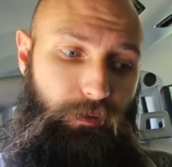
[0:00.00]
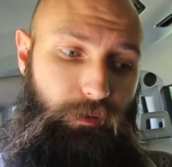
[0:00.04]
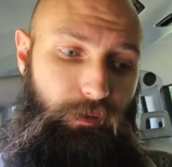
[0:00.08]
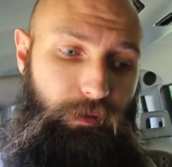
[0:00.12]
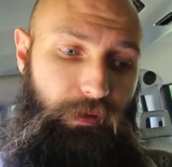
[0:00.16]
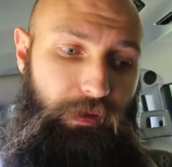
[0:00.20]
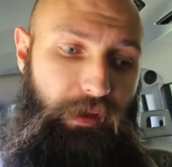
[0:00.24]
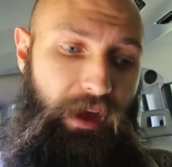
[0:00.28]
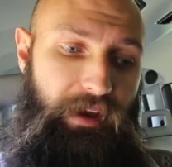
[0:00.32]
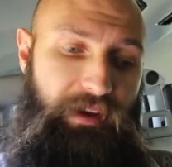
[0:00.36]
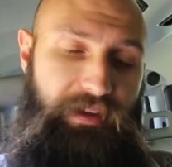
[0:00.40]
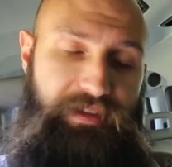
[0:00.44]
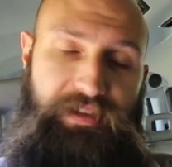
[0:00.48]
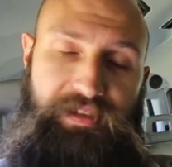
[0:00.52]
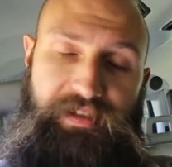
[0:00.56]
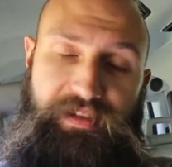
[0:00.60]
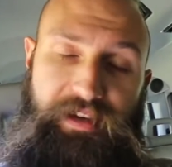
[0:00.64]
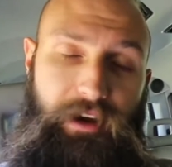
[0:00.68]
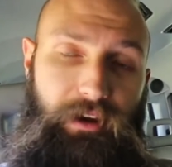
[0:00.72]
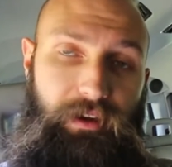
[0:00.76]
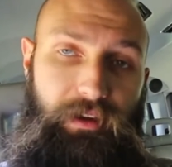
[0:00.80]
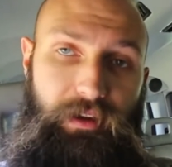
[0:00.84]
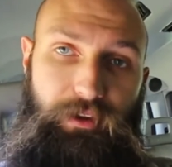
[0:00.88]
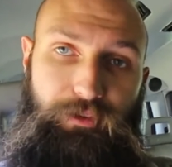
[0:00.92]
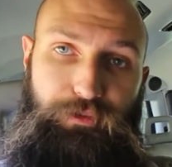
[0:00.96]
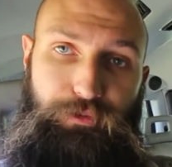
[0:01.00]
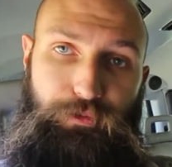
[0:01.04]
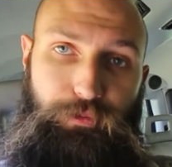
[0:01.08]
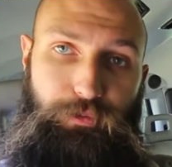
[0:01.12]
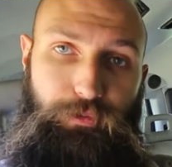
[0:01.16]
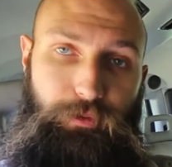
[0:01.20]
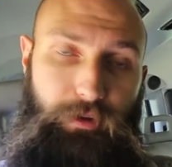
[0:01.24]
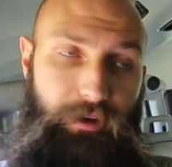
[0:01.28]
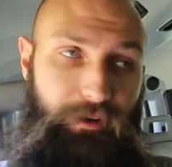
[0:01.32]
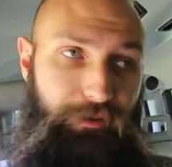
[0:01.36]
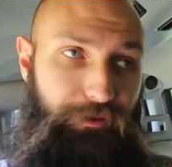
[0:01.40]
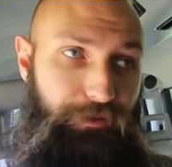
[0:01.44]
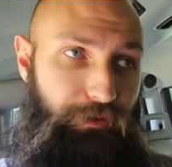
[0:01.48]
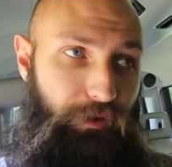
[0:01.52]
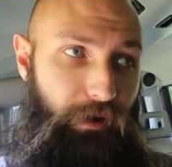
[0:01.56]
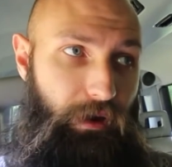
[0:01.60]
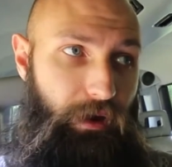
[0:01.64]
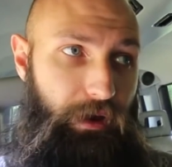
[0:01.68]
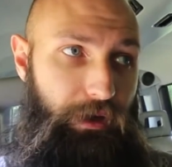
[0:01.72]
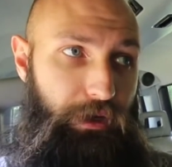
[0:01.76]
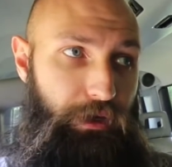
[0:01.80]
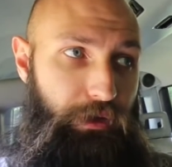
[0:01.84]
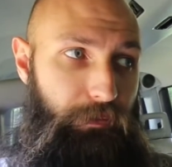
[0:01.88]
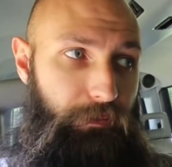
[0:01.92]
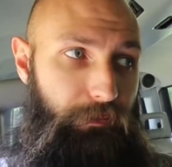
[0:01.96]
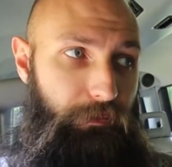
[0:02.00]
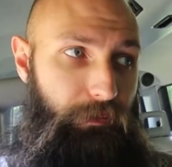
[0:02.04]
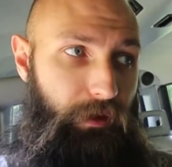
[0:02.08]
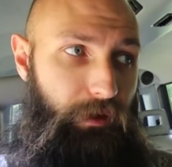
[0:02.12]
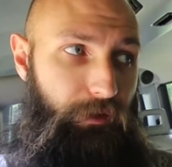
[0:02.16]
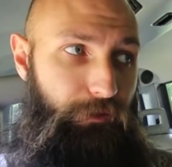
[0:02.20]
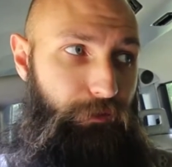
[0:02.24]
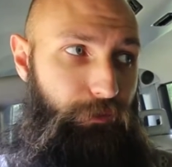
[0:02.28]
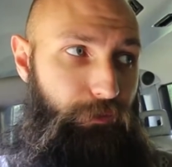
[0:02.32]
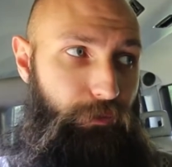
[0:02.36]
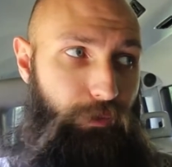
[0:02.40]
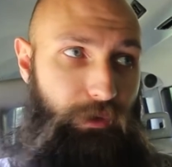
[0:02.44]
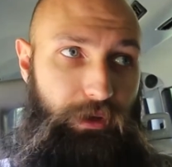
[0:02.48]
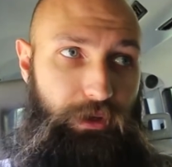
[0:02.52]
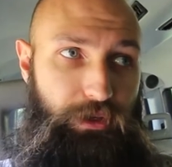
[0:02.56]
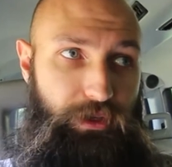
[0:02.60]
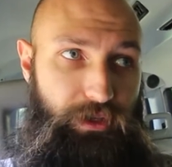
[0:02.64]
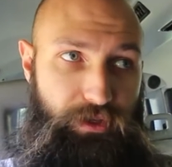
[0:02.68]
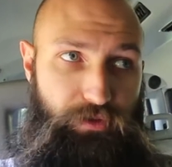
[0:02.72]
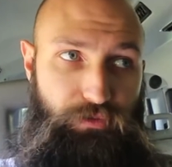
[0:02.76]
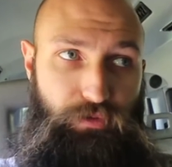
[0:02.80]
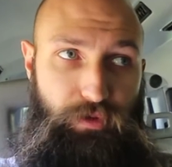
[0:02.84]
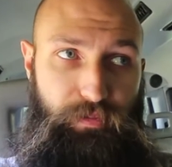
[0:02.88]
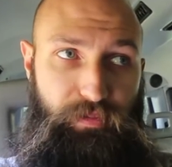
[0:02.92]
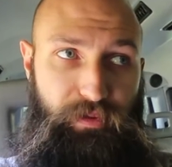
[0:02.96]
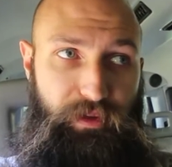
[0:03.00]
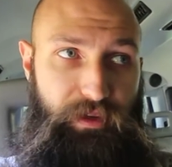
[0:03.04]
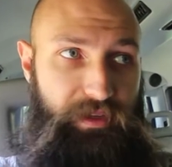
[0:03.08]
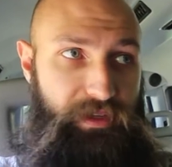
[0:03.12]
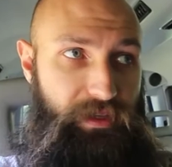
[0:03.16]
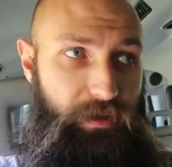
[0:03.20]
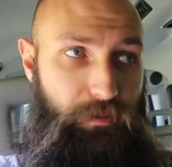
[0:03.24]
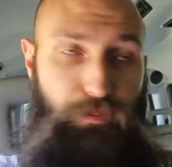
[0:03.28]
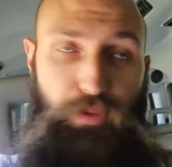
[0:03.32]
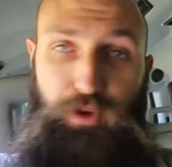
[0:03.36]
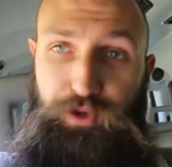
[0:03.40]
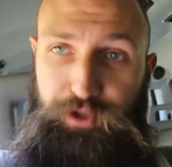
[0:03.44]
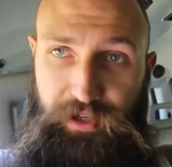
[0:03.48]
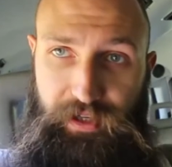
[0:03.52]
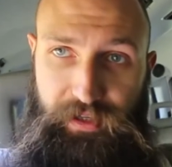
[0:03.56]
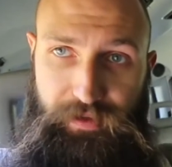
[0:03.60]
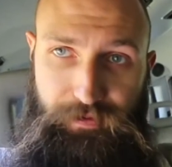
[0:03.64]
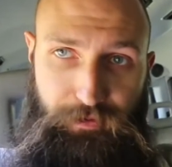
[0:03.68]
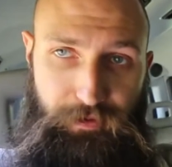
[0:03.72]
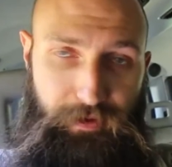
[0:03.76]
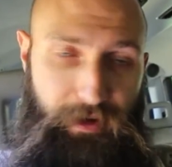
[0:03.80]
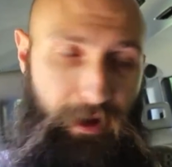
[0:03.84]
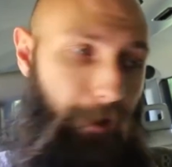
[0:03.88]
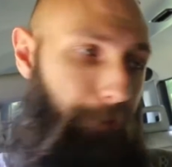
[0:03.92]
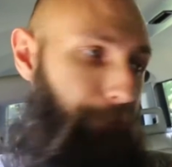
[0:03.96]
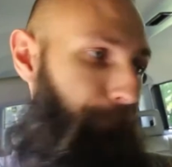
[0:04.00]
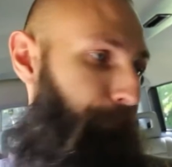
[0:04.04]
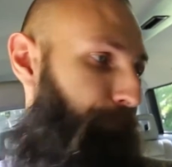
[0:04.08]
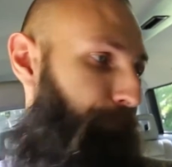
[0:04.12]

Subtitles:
not necessarily if we just replace the bushings for now.